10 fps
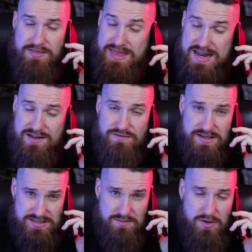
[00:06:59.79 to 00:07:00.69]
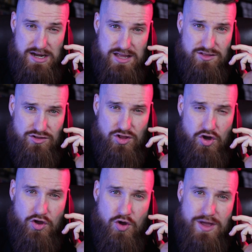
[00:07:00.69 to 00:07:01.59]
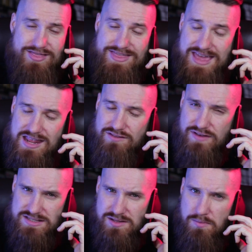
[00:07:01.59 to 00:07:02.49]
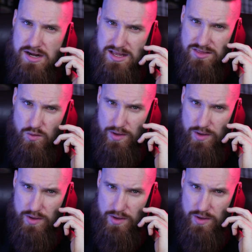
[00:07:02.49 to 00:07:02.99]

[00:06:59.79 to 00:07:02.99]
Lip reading: then invest the money in the logo, and then invest the money in the